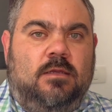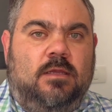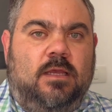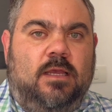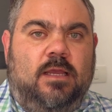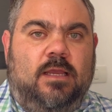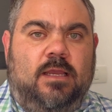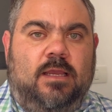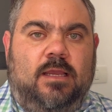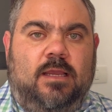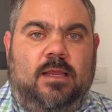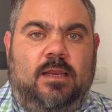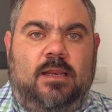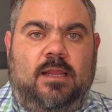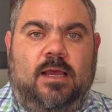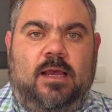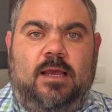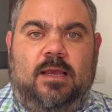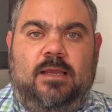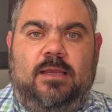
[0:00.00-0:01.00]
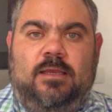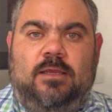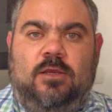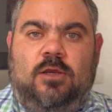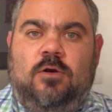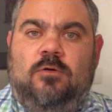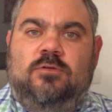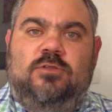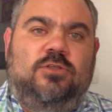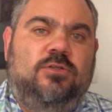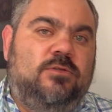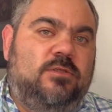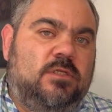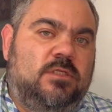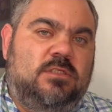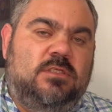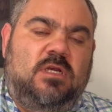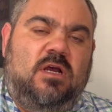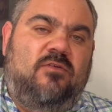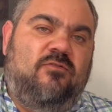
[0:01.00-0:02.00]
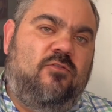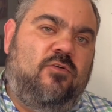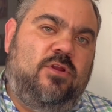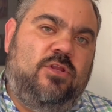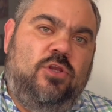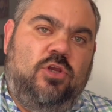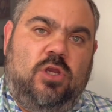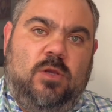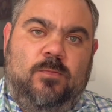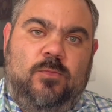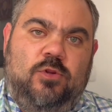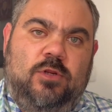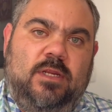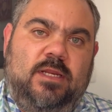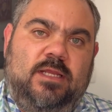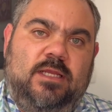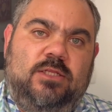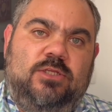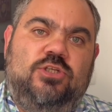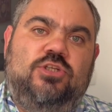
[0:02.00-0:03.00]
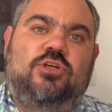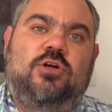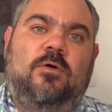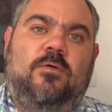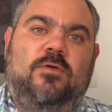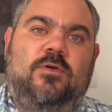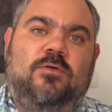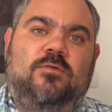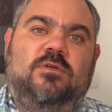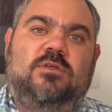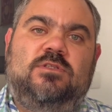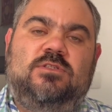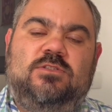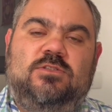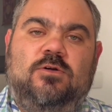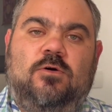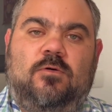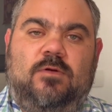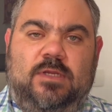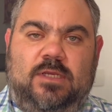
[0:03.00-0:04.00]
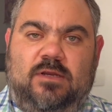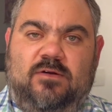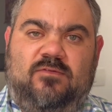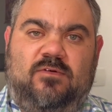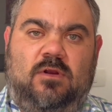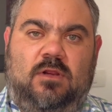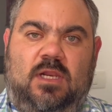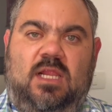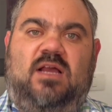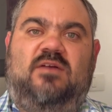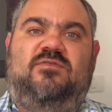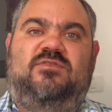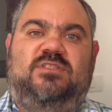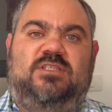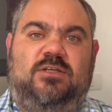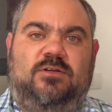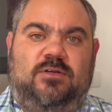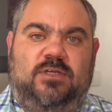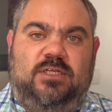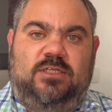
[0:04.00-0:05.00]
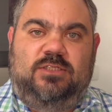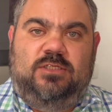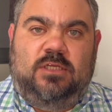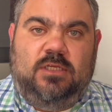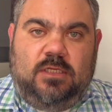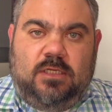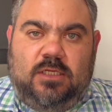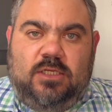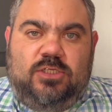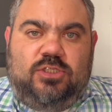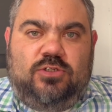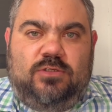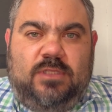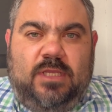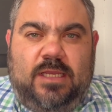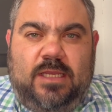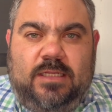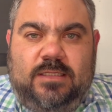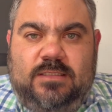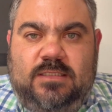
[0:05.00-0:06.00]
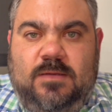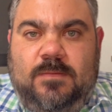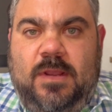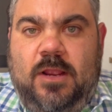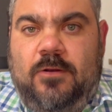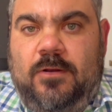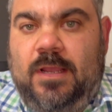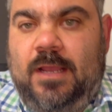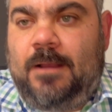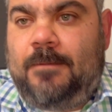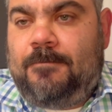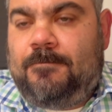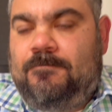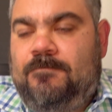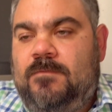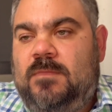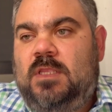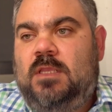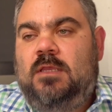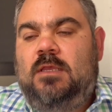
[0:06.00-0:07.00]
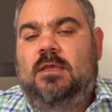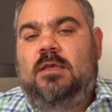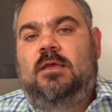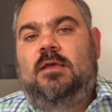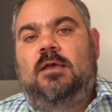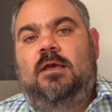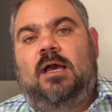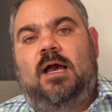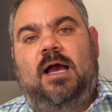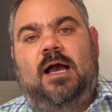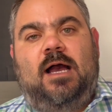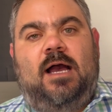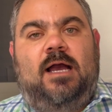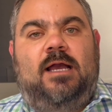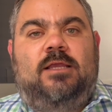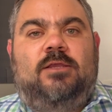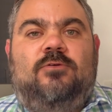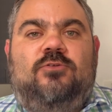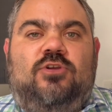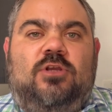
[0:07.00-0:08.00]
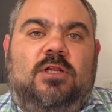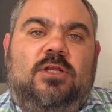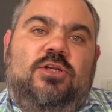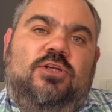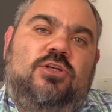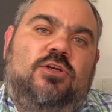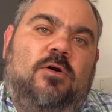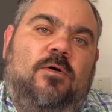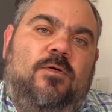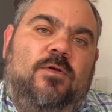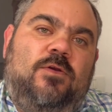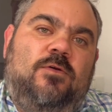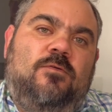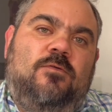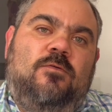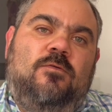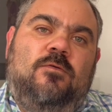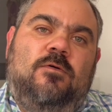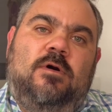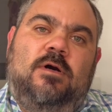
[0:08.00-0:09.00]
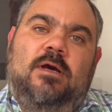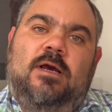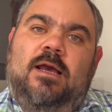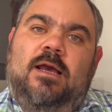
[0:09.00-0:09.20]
and I go to discover a new community and show you the story of our lives here in Judea and Samaria. I usually show you